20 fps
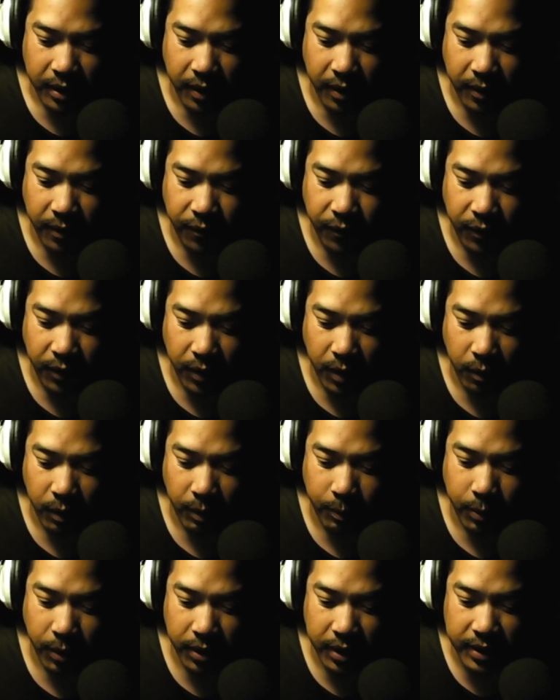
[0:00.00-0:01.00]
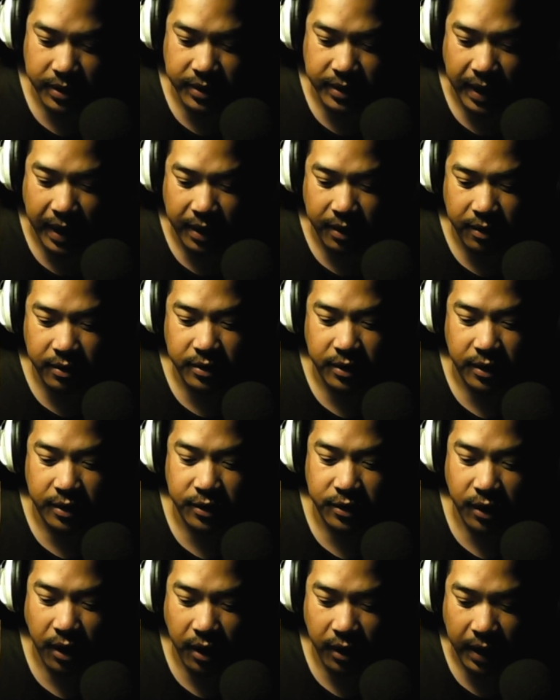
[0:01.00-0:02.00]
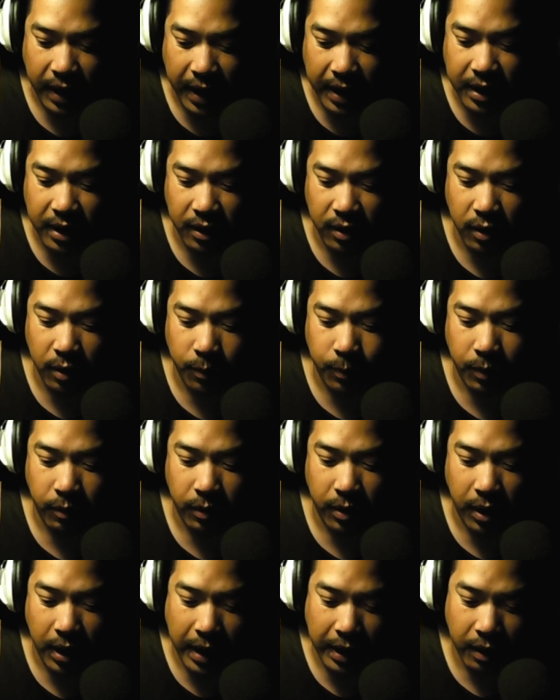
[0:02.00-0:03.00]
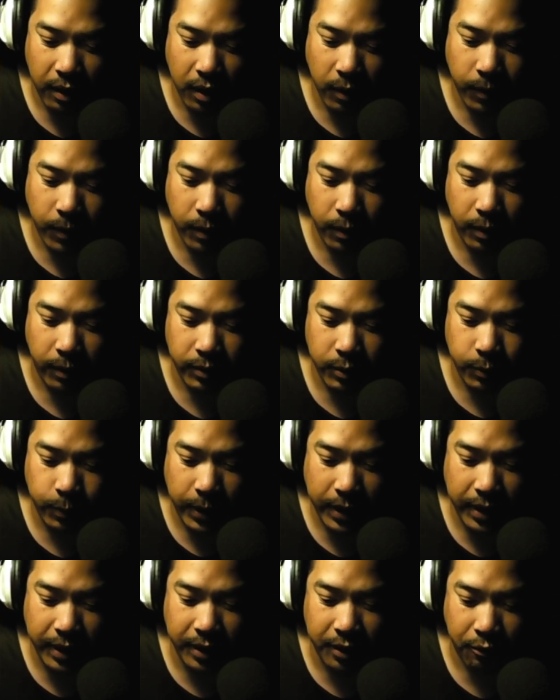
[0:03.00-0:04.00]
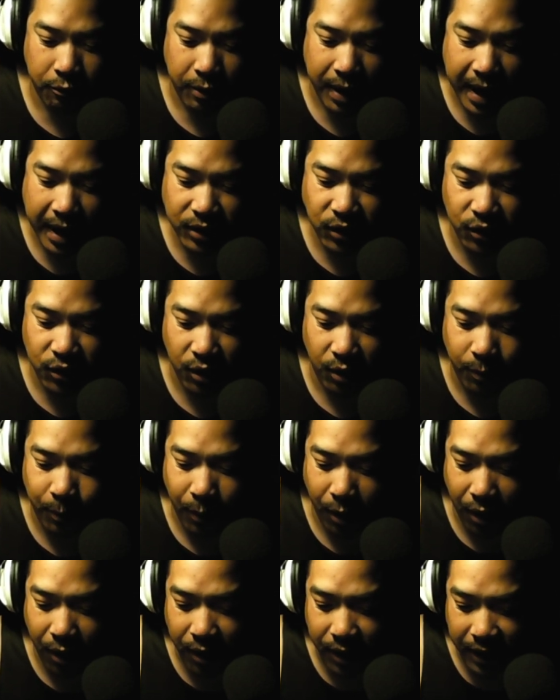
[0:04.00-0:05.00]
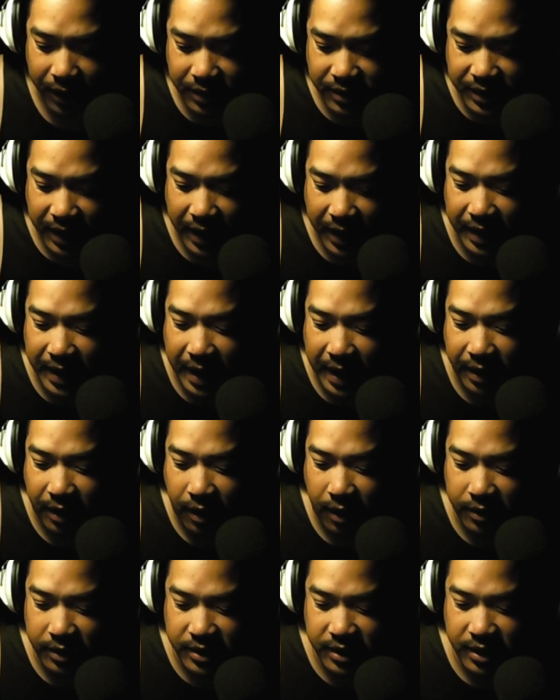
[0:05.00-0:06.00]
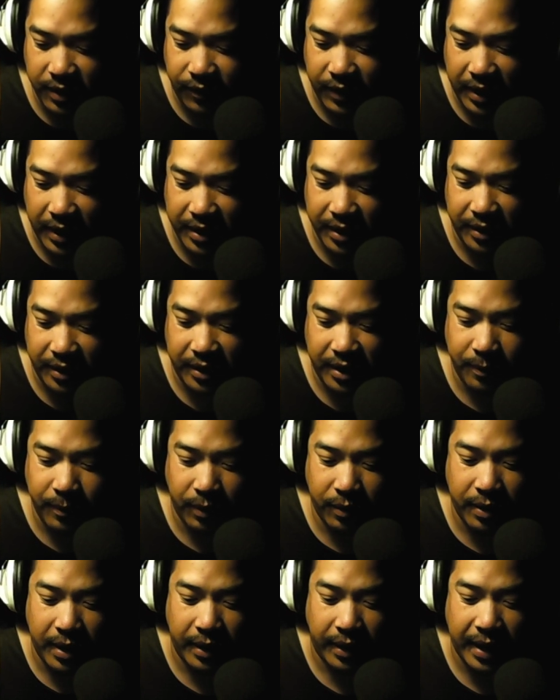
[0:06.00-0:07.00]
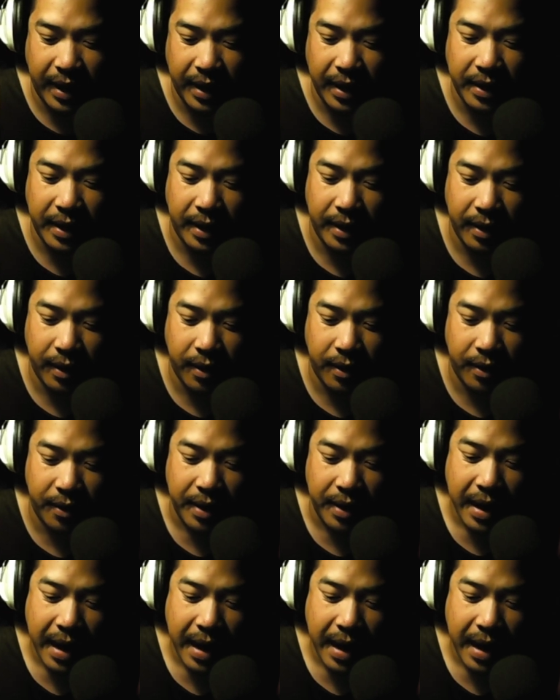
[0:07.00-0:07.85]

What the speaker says: feud with Bernie Sanders and John Hickenlooper, where Hickenlooper was being the rational party, saying that all the stuff that the Democratic candidate are